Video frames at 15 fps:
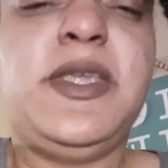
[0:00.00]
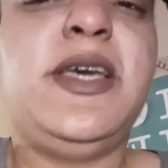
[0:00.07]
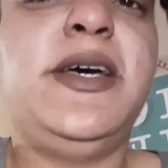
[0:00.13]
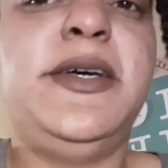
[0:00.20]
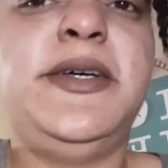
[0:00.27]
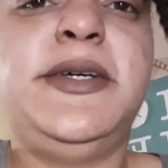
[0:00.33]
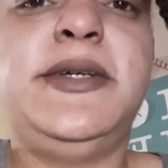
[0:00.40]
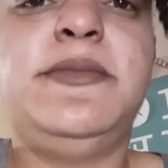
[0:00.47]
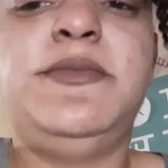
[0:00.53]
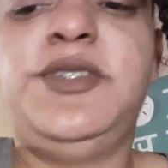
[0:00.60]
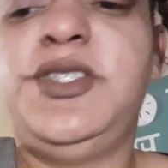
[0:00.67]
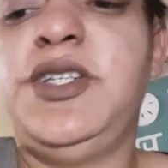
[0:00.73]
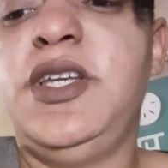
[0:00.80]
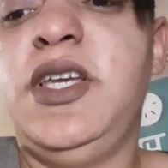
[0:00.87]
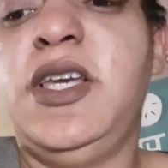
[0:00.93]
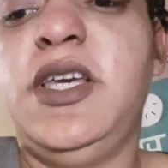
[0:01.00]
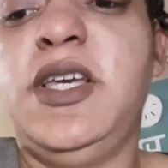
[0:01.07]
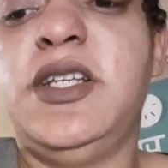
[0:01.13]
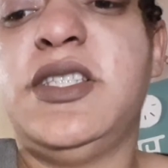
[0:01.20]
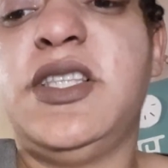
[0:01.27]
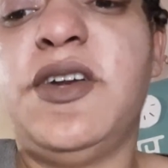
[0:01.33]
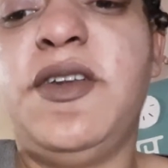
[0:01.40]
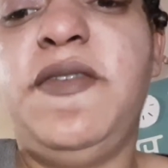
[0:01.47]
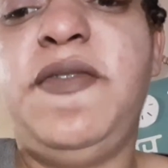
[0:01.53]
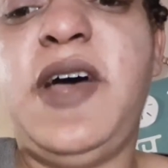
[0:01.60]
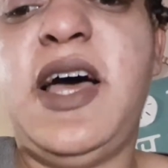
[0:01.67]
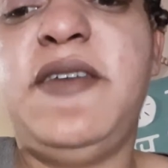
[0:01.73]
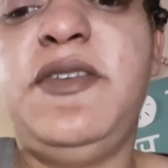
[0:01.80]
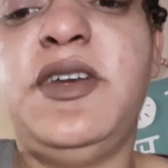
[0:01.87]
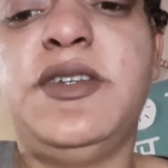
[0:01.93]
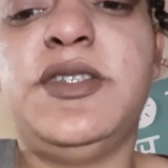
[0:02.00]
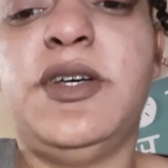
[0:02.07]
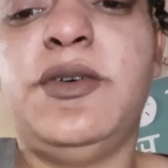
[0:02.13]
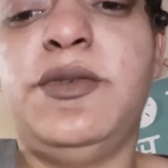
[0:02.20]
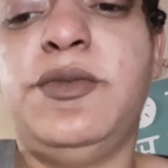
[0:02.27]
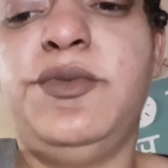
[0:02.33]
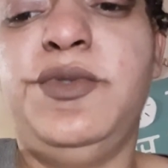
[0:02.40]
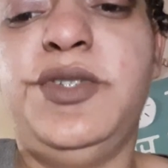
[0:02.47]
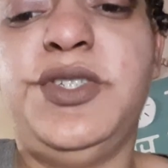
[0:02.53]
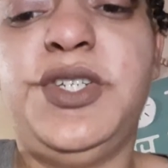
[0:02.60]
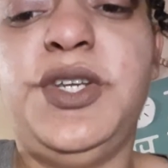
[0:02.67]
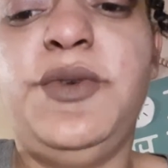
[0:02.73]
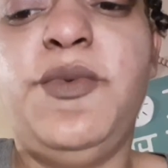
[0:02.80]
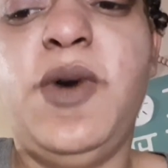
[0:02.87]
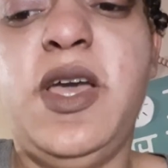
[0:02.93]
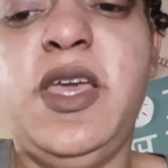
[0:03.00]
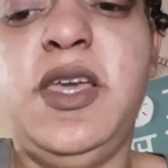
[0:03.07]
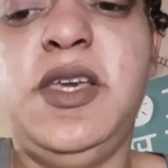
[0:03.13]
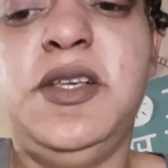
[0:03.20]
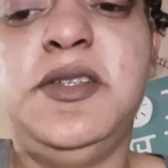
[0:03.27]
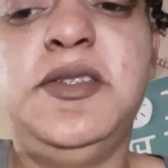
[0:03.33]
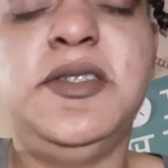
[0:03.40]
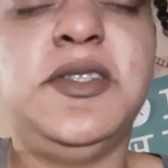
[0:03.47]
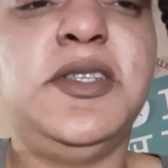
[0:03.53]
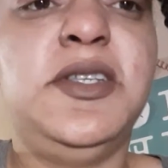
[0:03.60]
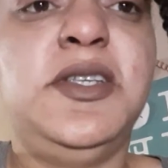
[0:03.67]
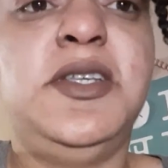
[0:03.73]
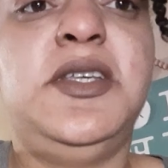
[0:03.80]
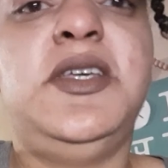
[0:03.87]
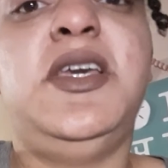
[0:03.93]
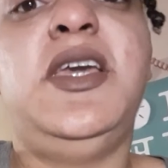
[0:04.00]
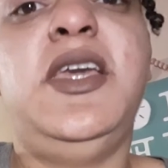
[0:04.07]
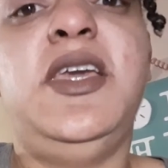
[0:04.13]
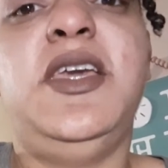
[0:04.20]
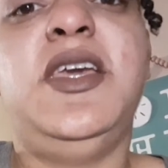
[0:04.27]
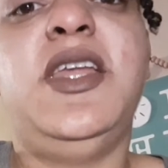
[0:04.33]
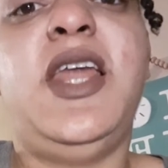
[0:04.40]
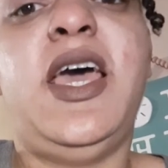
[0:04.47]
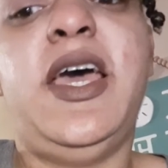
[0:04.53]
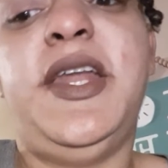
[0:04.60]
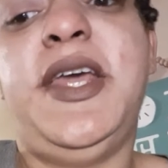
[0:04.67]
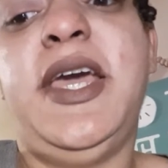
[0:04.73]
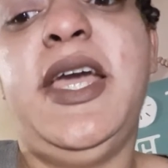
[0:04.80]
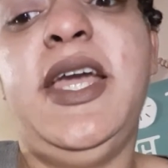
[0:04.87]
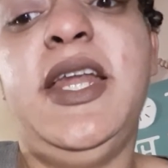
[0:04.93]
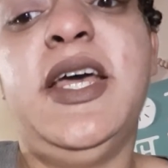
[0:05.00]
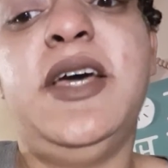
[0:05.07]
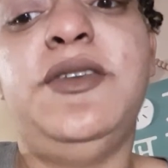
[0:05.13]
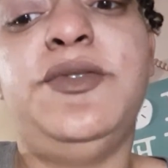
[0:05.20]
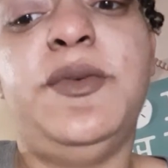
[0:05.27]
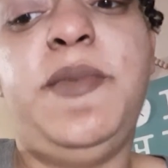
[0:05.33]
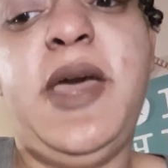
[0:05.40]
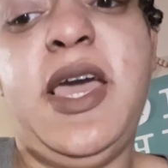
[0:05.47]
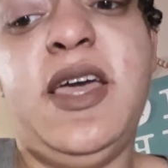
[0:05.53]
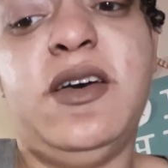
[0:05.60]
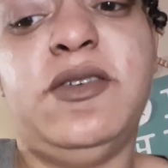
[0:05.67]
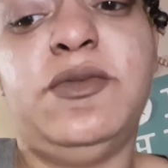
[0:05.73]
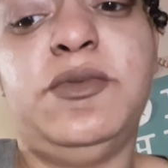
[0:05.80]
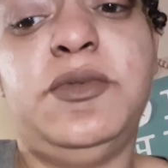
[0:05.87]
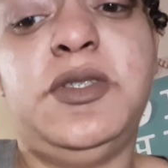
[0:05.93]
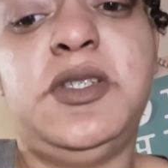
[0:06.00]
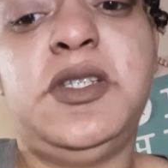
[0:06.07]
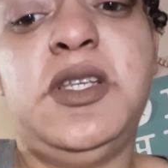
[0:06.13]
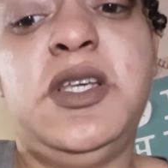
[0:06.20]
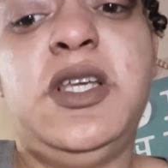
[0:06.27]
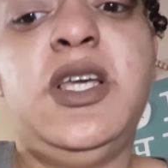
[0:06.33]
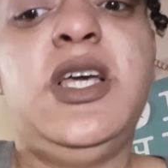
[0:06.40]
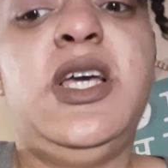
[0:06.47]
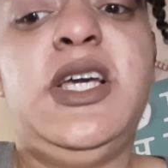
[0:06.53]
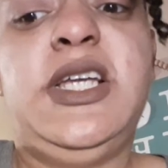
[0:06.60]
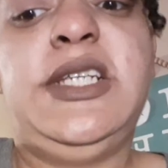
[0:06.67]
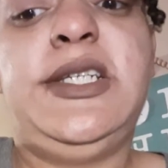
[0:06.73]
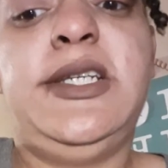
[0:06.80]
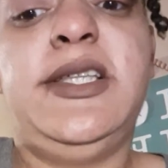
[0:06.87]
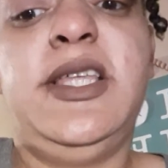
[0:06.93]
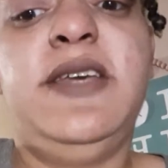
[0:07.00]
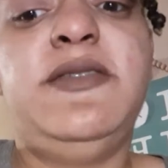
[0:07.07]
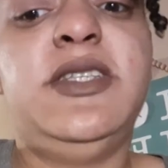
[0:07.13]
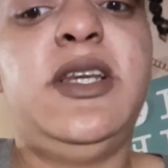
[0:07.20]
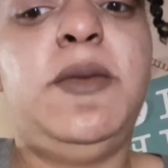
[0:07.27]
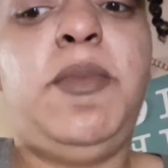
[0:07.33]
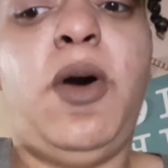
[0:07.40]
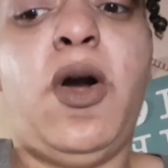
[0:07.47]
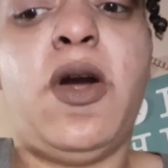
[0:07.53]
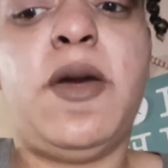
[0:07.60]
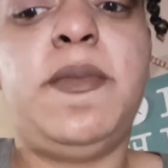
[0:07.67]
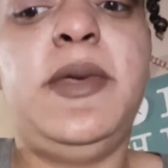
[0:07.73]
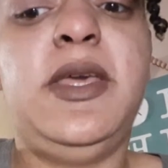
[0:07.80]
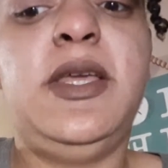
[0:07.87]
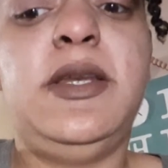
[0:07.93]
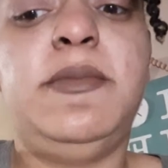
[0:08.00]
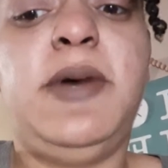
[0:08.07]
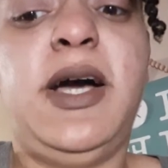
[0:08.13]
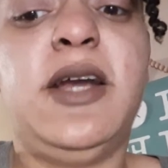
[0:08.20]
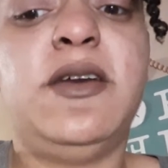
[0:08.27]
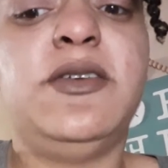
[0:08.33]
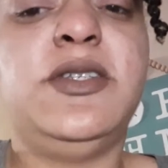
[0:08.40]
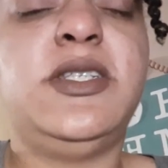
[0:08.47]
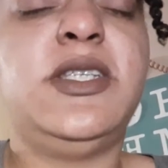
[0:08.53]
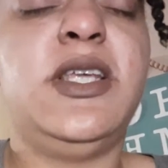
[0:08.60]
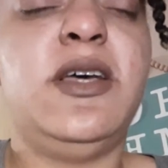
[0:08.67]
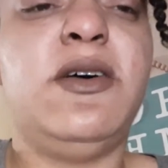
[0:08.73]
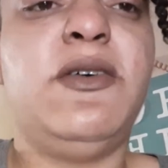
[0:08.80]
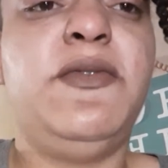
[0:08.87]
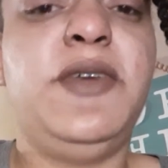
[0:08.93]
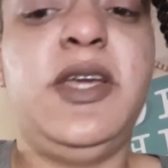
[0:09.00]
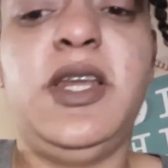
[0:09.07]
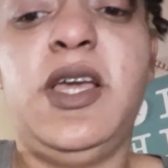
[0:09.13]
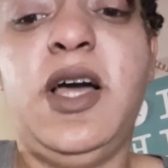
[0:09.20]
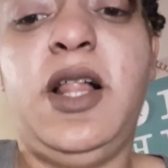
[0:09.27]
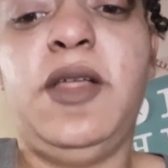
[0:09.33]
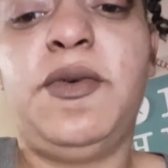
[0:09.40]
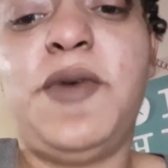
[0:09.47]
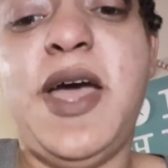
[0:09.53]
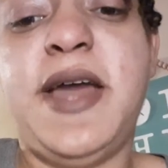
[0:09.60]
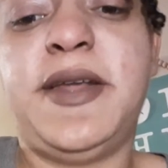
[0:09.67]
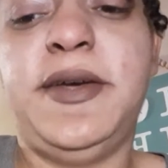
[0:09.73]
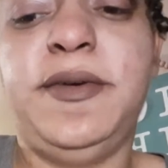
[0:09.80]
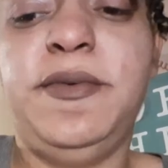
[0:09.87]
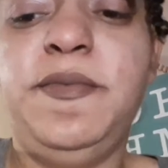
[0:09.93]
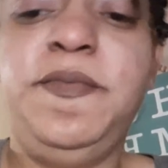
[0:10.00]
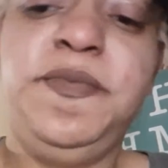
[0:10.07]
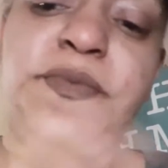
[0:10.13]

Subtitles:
She is 35 years old. She weighs in at 800 pounds. She lives in an apartment by herself in Colorado.